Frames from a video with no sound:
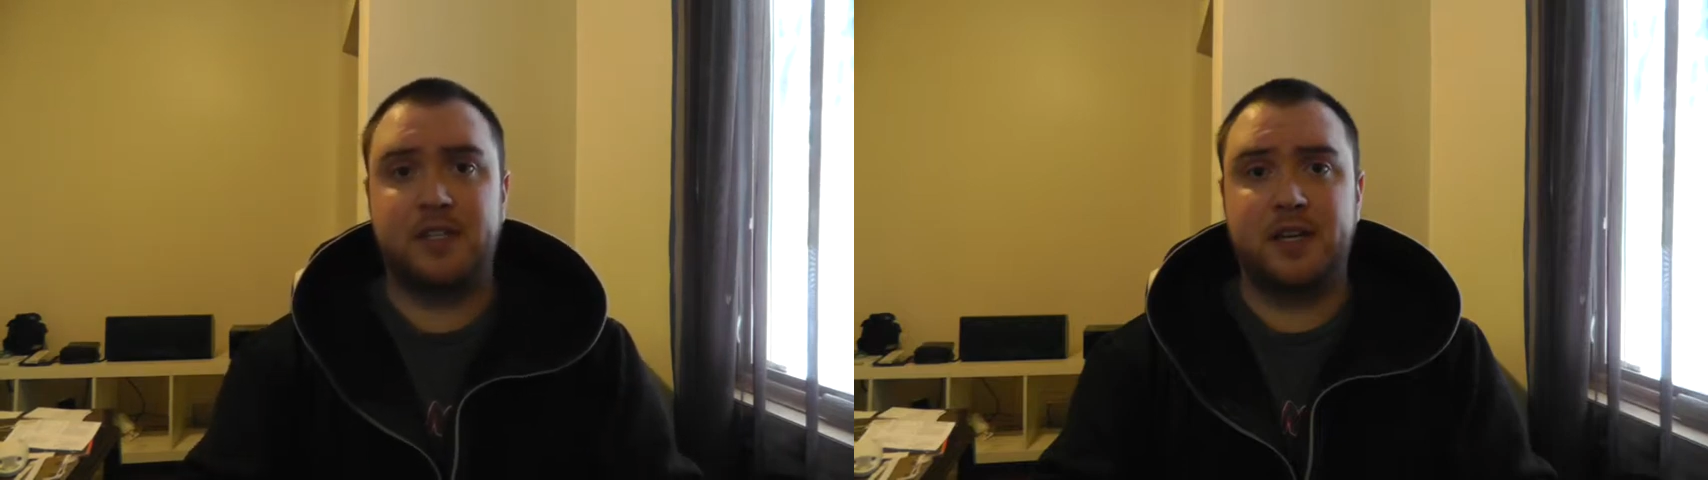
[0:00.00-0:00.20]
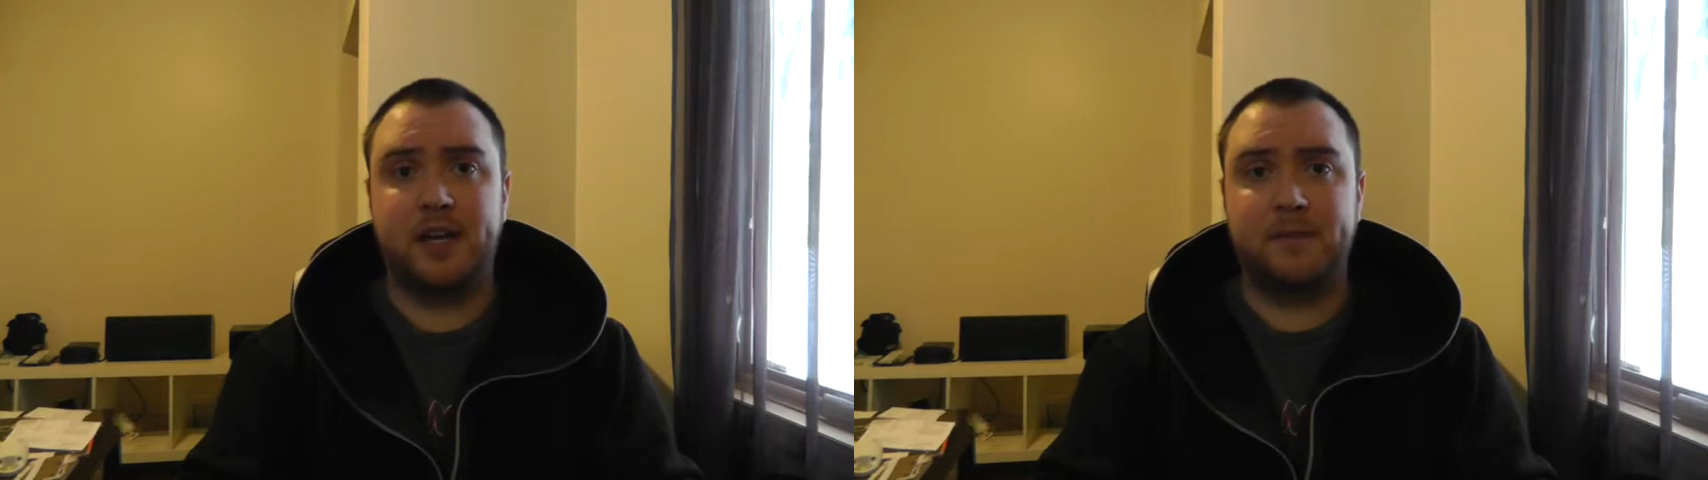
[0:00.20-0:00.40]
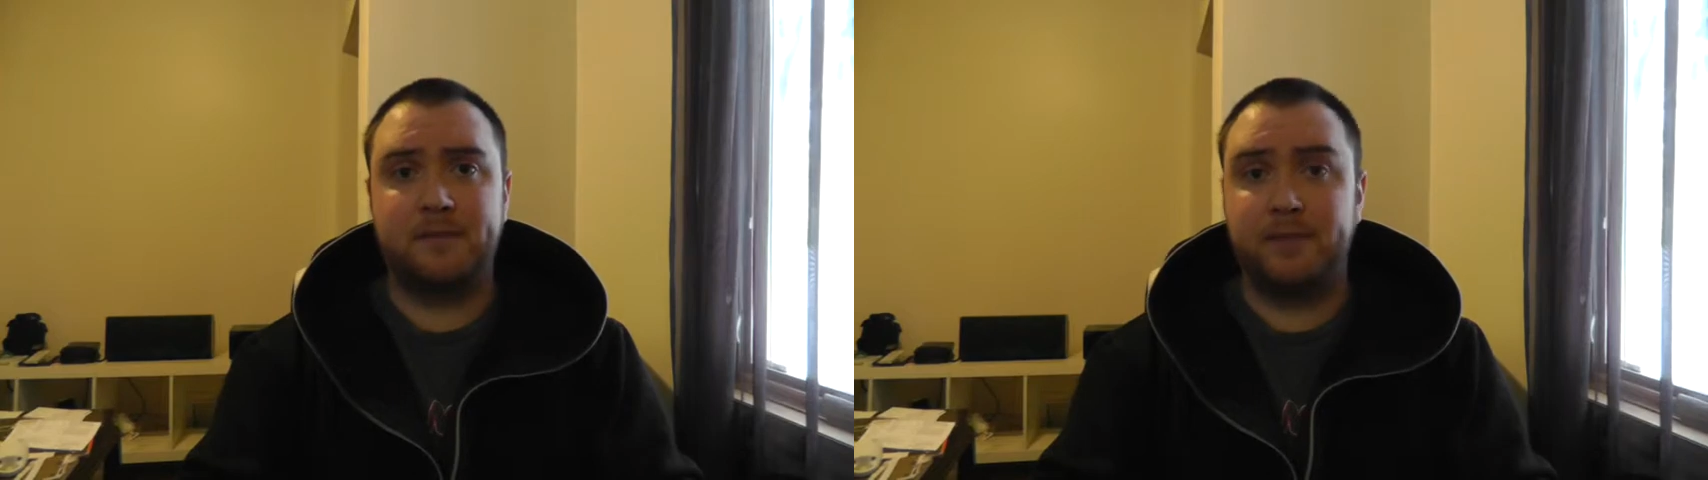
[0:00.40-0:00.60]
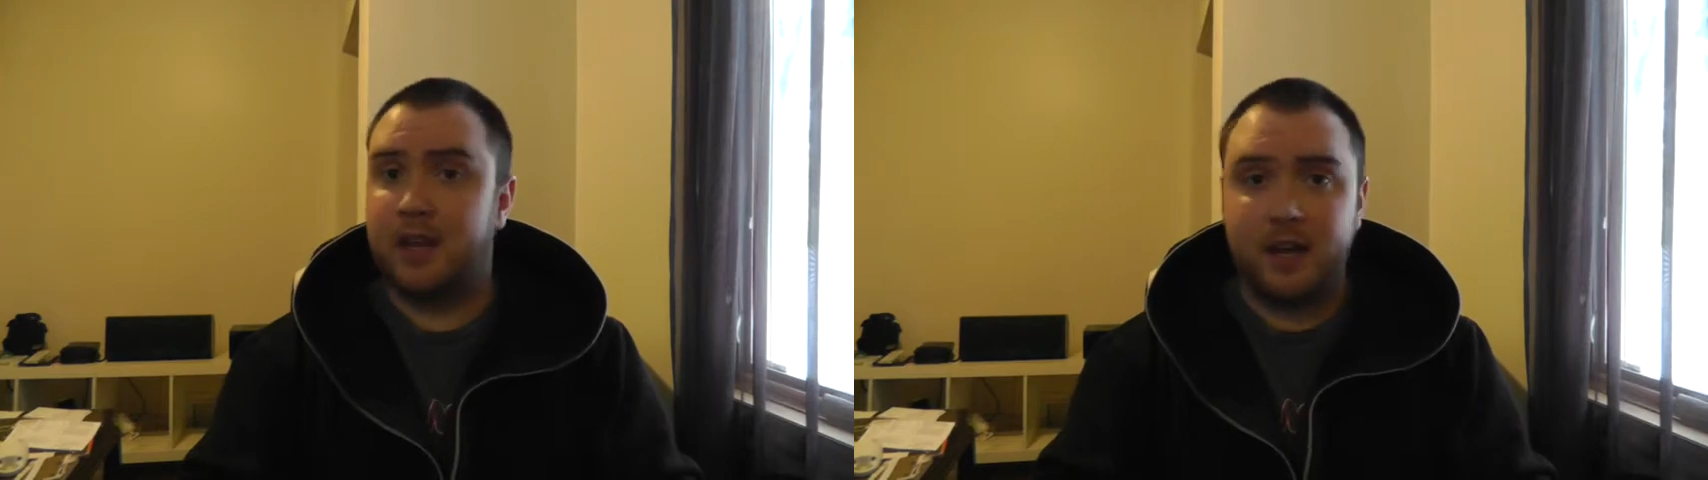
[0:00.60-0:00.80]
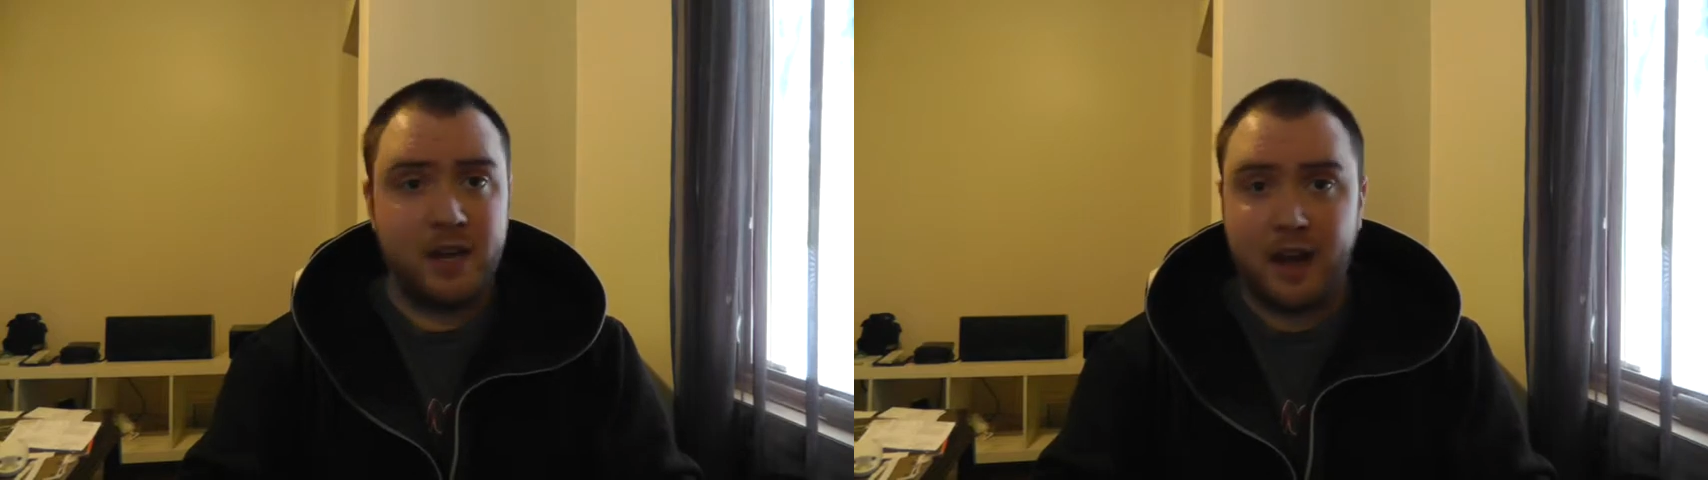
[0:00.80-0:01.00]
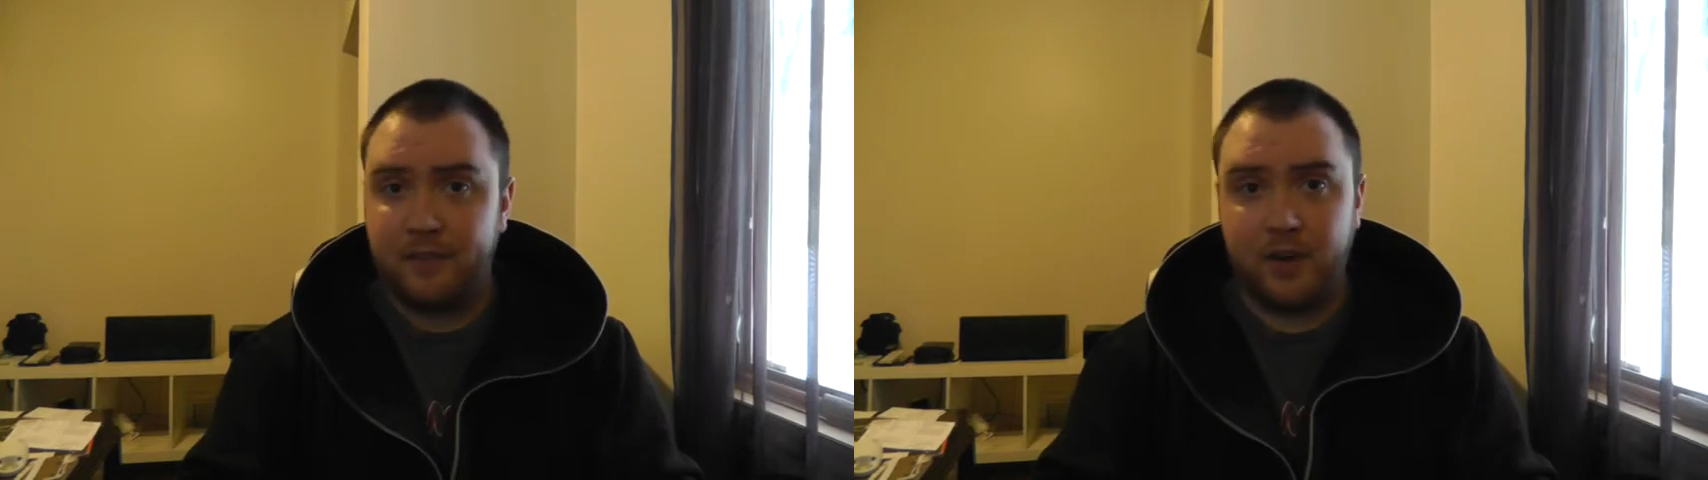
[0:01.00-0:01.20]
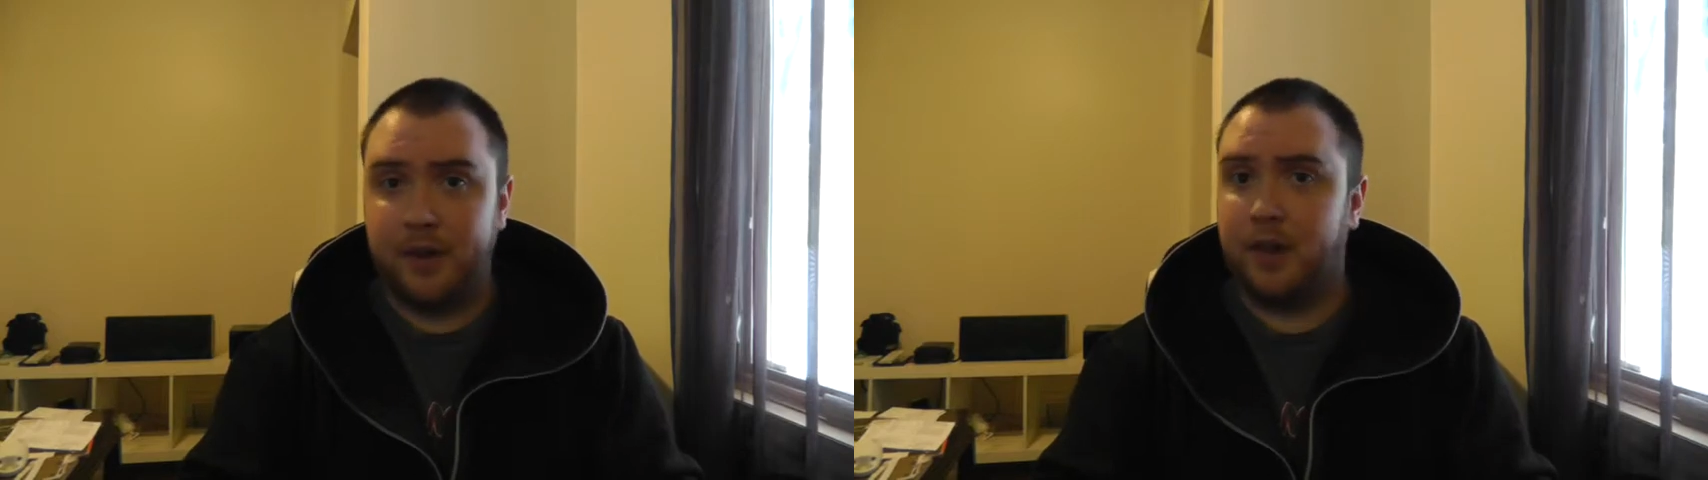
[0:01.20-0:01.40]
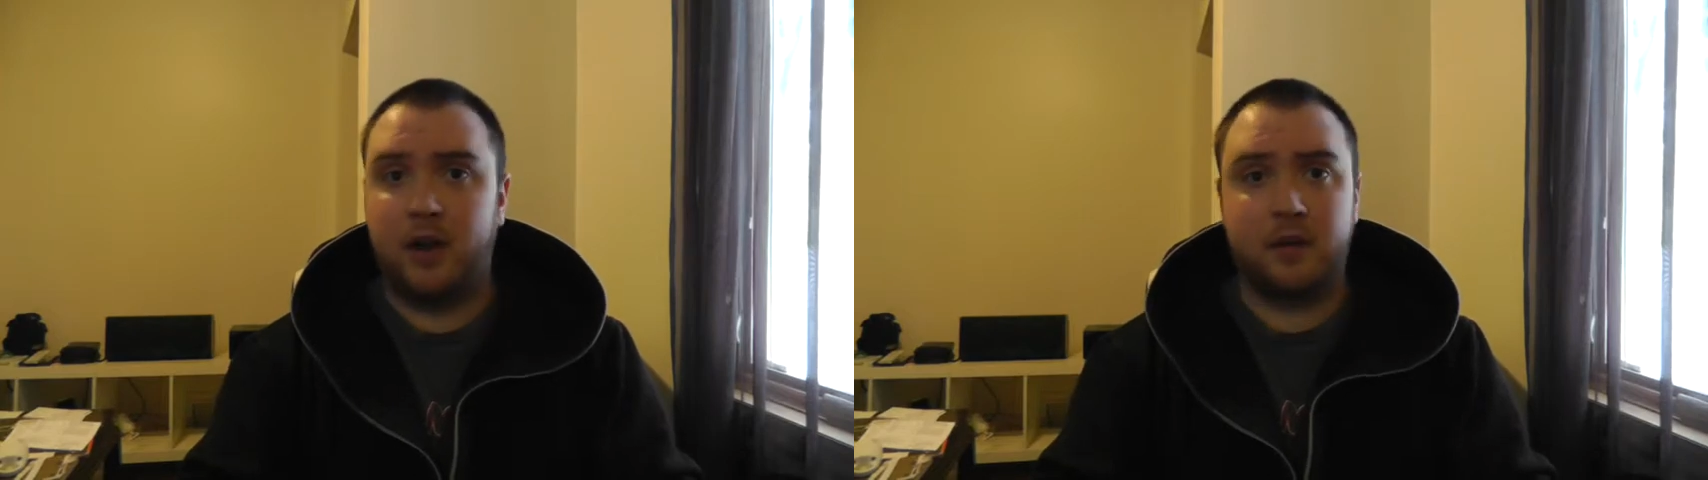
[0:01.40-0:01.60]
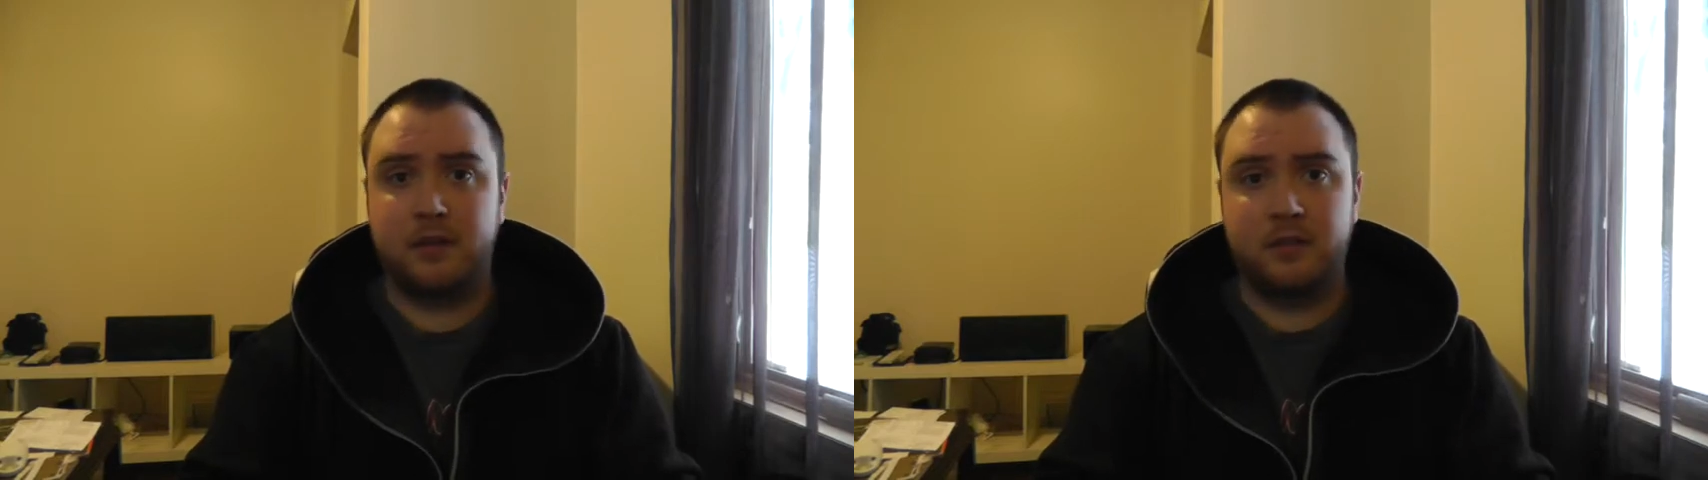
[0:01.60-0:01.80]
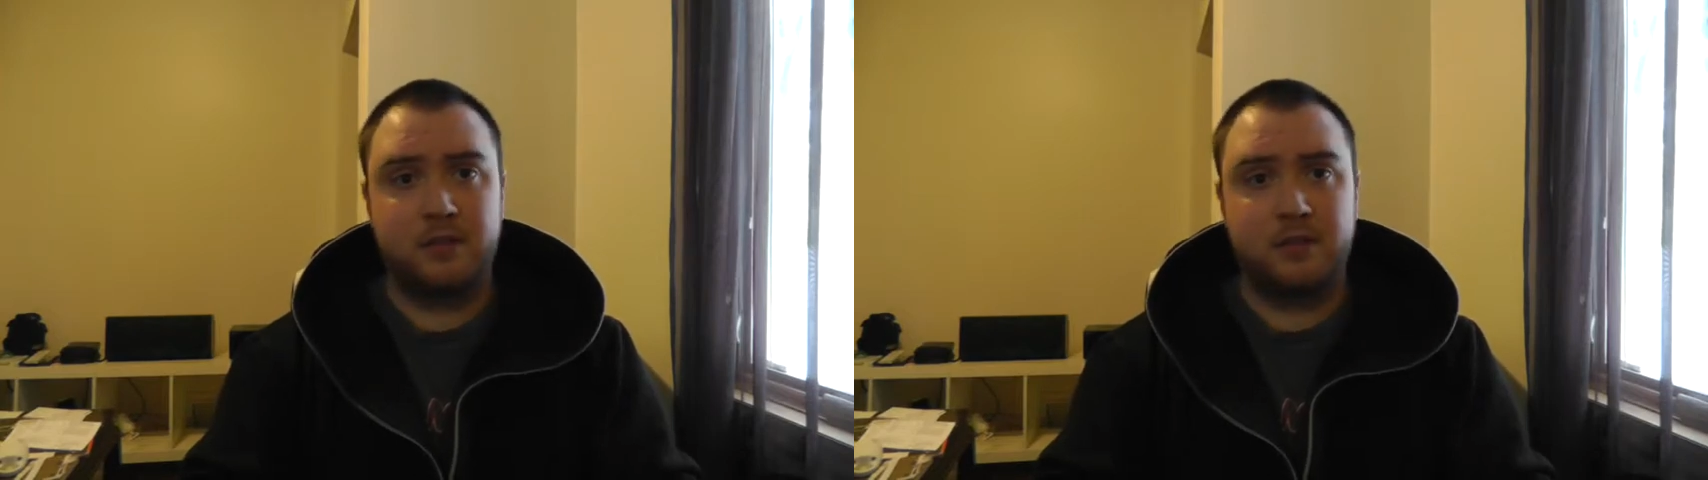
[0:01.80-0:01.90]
site? Not very long.